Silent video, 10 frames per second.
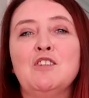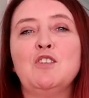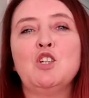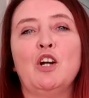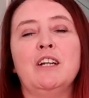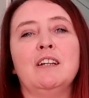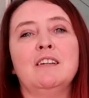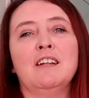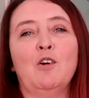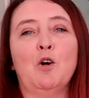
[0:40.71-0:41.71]
you for
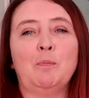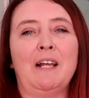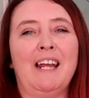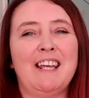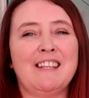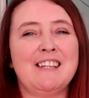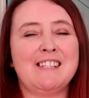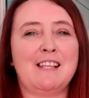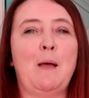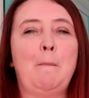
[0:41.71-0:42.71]
joining. I hope you like this.